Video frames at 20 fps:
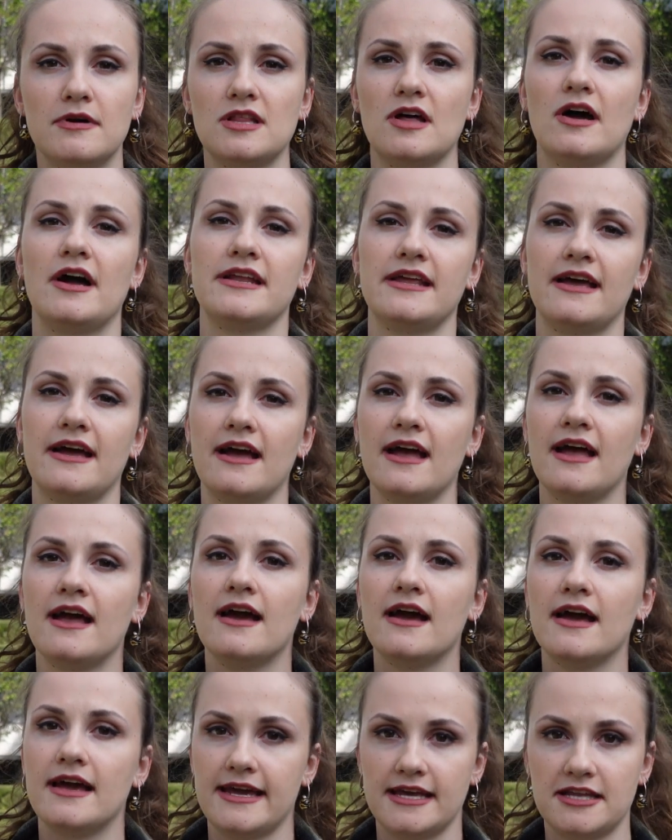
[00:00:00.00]
Bologna,
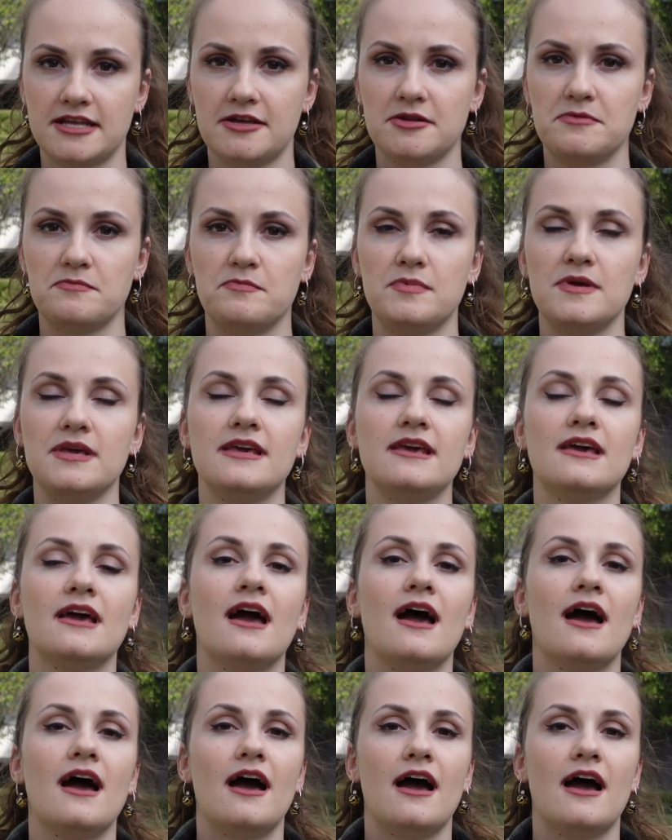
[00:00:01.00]
it could be